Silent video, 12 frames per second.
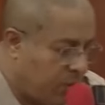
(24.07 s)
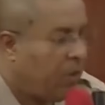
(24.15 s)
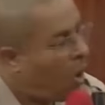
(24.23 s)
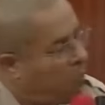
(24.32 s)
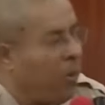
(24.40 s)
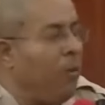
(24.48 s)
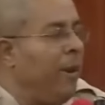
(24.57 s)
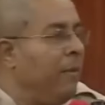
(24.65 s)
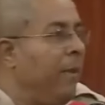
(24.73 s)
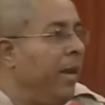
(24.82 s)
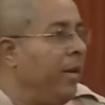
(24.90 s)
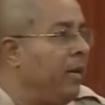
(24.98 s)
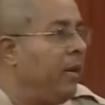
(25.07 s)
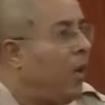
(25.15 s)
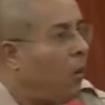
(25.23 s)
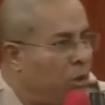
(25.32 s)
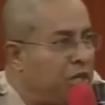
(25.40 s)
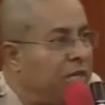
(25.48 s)
No problem, man.
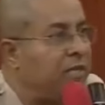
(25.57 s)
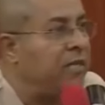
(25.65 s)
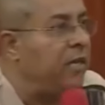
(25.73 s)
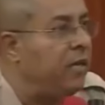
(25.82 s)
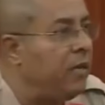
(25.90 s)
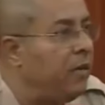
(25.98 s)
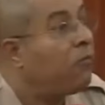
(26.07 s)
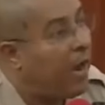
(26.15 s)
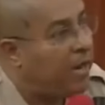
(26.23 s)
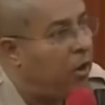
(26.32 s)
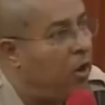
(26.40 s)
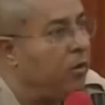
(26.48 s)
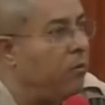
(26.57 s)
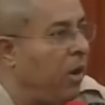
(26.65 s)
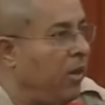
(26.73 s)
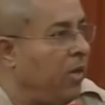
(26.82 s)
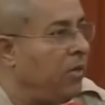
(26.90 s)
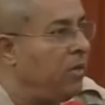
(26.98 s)
We shall see. Right on, brother.